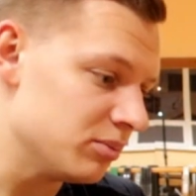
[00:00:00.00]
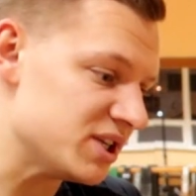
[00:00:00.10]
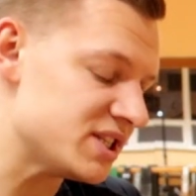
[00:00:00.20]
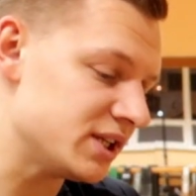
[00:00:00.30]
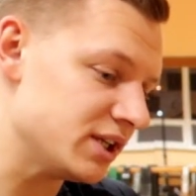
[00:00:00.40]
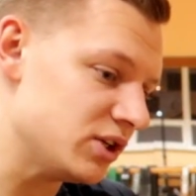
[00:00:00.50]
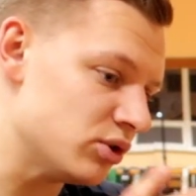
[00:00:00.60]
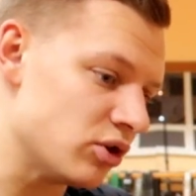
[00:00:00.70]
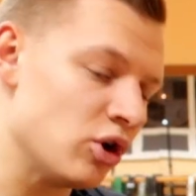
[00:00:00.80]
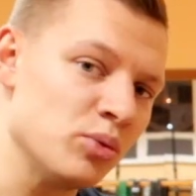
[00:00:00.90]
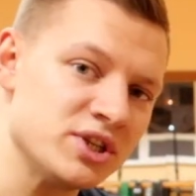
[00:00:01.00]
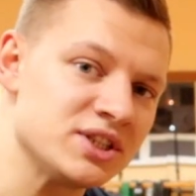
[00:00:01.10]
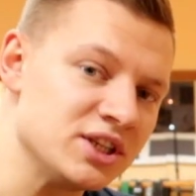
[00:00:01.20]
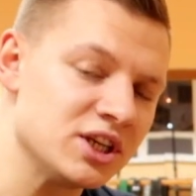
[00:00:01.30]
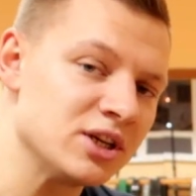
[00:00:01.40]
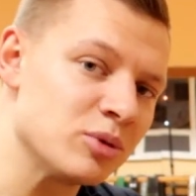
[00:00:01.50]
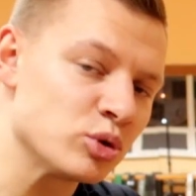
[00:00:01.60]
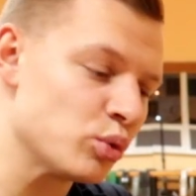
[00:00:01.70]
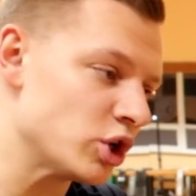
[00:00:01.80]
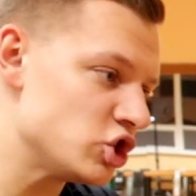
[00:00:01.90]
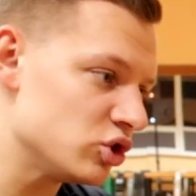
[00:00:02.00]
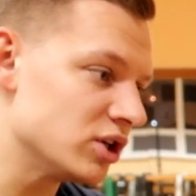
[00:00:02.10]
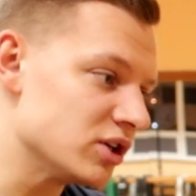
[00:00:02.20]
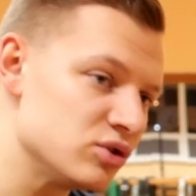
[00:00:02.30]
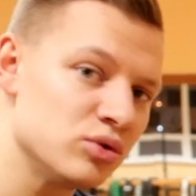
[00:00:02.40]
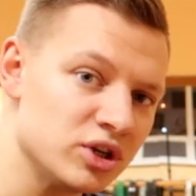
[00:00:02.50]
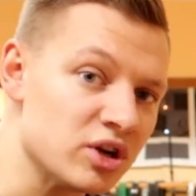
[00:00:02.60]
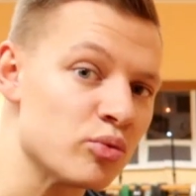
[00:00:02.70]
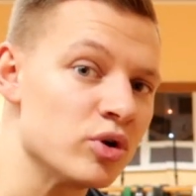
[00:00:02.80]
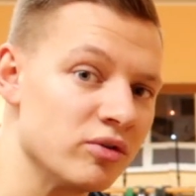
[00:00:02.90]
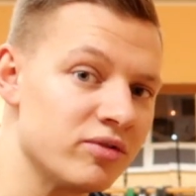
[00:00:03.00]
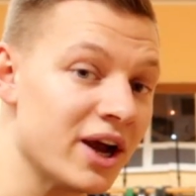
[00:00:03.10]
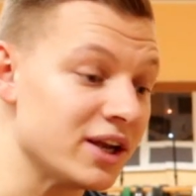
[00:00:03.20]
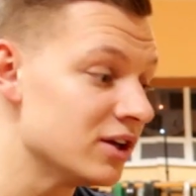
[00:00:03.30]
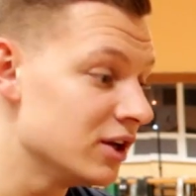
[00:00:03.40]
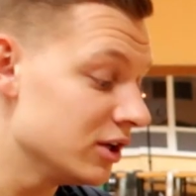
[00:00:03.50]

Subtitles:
Basically, you're always thinking about what you're going to do in a real fight.